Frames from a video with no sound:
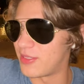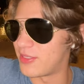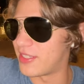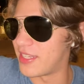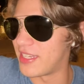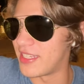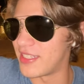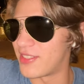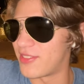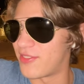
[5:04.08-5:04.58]
to
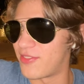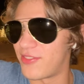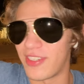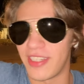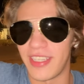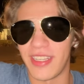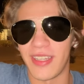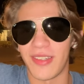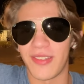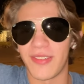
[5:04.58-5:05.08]
say it's
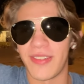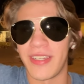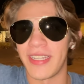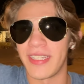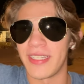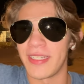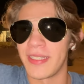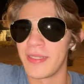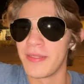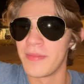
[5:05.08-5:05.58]
freaking great.
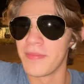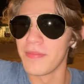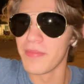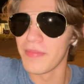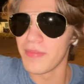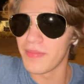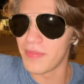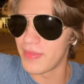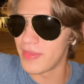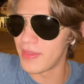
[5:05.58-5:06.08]

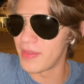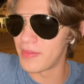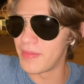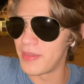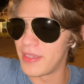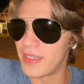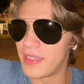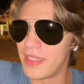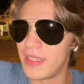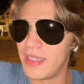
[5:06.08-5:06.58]

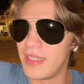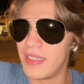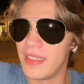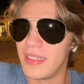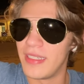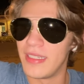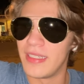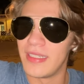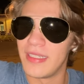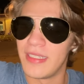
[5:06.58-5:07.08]
But,
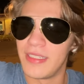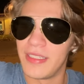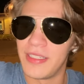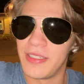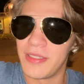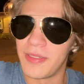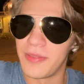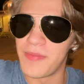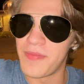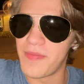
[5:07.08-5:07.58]
you
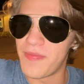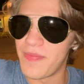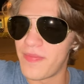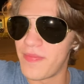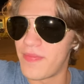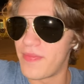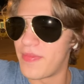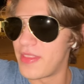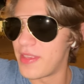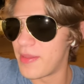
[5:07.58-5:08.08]
know, the